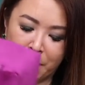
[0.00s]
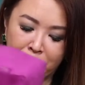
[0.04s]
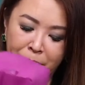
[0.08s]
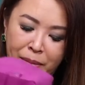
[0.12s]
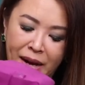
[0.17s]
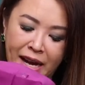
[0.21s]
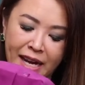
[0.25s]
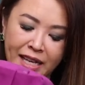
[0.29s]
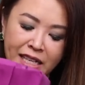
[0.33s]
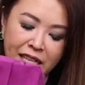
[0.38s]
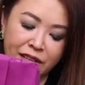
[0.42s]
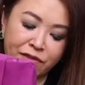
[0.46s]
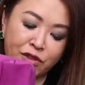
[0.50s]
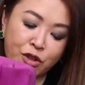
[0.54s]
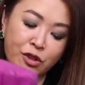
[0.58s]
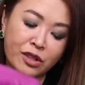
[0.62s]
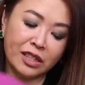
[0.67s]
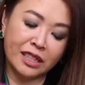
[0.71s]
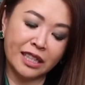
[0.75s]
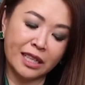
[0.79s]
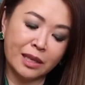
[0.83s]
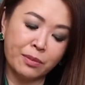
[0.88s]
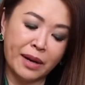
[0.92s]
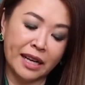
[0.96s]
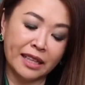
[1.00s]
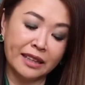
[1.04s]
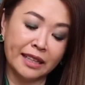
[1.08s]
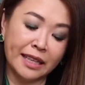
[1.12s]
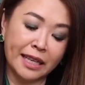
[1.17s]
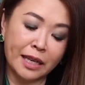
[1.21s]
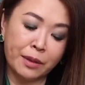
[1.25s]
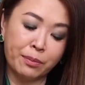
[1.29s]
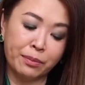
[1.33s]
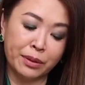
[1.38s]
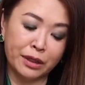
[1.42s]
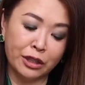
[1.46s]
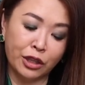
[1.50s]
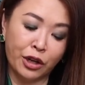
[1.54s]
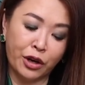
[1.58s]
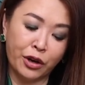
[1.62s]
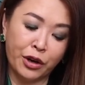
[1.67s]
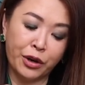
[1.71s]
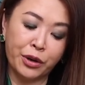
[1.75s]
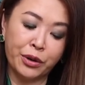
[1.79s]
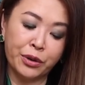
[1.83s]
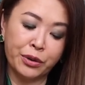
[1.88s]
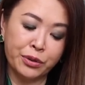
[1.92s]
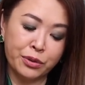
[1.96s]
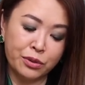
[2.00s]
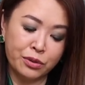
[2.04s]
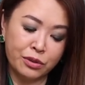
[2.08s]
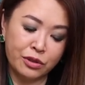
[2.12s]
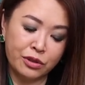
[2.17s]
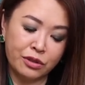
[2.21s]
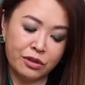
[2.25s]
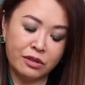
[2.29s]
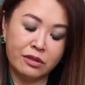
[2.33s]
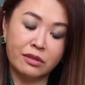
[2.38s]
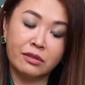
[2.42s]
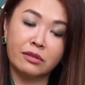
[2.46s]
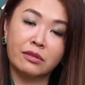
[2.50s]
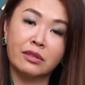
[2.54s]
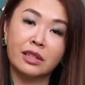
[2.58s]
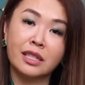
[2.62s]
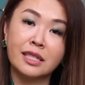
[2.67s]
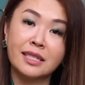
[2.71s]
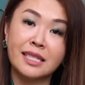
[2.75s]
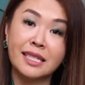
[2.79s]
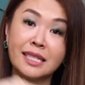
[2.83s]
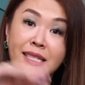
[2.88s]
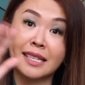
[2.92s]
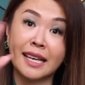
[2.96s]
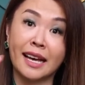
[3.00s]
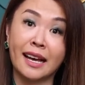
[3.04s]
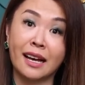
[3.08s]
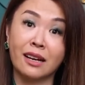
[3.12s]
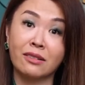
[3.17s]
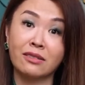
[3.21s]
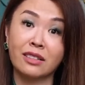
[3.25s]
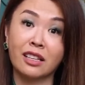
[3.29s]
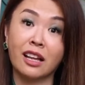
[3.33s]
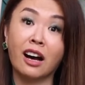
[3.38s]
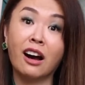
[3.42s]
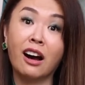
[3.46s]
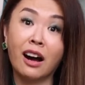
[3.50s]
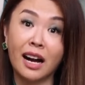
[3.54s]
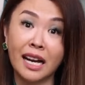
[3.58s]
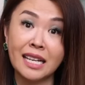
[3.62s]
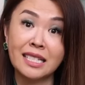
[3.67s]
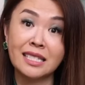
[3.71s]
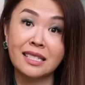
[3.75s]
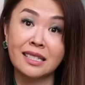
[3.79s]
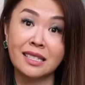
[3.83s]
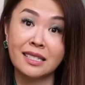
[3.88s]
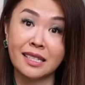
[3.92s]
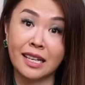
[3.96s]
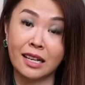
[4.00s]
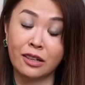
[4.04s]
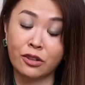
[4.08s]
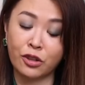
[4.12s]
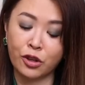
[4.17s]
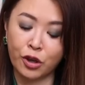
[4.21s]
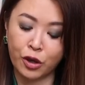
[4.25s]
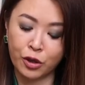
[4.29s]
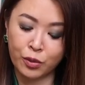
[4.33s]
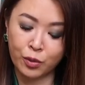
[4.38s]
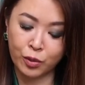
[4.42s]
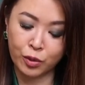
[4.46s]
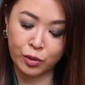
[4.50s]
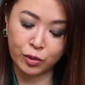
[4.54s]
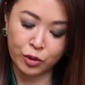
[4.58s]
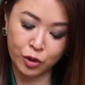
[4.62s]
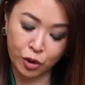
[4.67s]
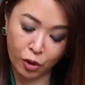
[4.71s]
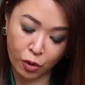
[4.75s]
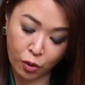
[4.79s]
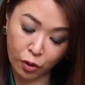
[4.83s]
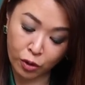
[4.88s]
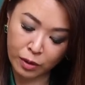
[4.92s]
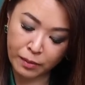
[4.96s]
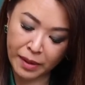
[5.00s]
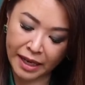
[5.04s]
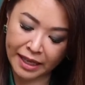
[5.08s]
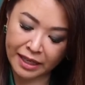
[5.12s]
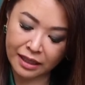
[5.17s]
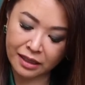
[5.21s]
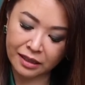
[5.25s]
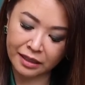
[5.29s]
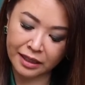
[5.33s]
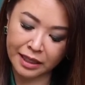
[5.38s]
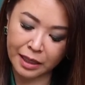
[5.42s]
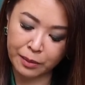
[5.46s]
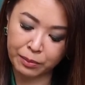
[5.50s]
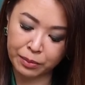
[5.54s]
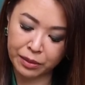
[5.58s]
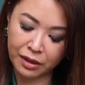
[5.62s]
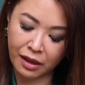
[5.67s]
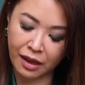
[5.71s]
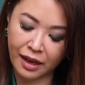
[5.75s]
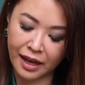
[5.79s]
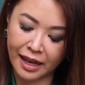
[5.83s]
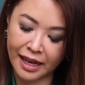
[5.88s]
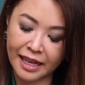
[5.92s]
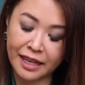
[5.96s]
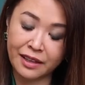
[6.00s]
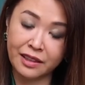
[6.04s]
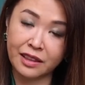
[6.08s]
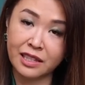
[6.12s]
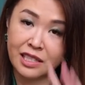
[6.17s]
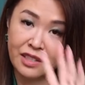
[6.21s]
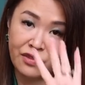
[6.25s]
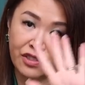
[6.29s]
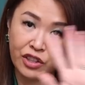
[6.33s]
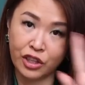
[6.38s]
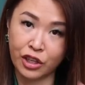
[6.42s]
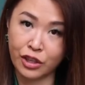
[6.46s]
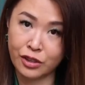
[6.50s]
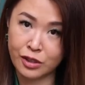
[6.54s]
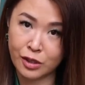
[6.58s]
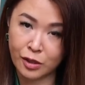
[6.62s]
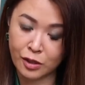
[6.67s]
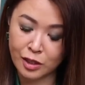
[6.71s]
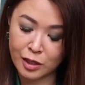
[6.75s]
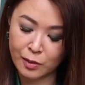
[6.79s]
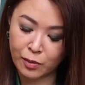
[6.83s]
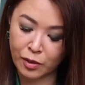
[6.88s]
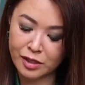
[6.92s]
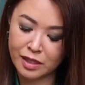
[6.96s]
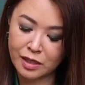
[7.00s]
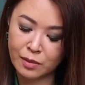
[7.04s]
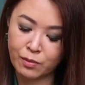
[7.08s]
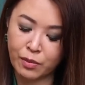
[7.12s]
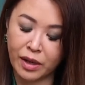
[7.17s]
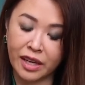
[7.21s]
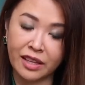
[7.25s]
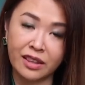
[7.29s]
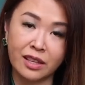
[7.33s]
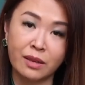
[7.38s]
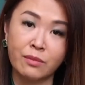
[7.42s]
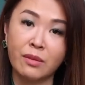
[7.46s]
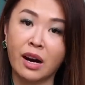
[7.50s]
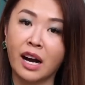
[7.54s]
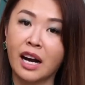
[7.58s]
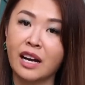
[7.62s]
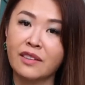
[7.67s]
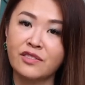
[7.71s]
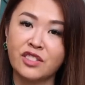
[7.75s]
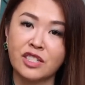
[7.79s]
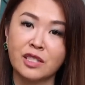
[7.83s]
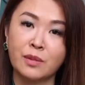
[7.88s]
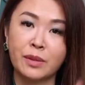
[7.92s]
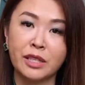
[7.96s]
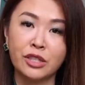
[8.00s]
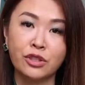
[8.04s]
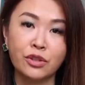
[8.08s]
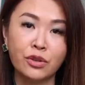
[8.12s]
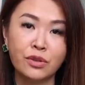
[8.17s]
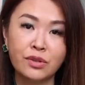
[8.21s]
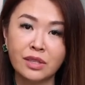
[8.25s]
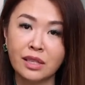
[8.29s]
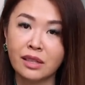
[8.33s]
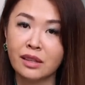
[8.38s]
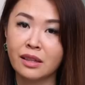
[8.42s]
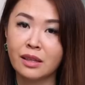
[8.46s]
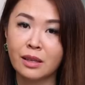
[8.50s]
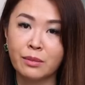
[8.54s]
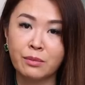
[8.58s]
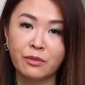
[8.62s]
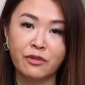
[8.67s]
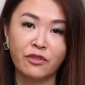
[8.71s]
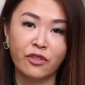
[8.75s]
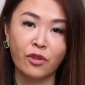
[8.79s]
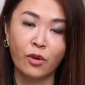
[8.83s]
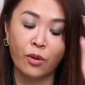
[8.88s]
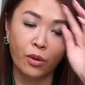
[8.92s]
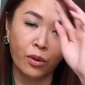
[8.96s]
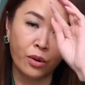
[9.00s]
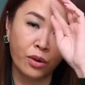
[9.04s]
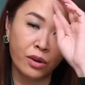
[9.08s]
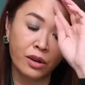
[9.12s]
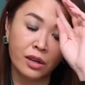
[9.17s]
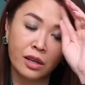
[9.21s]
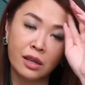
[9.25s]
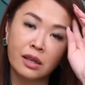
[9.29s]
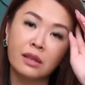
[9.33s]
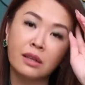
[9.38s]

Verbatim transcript: But if you click my link below, the discount, the highest discount code will automatically apply. This video is not sponsored by them. I've just been using them for,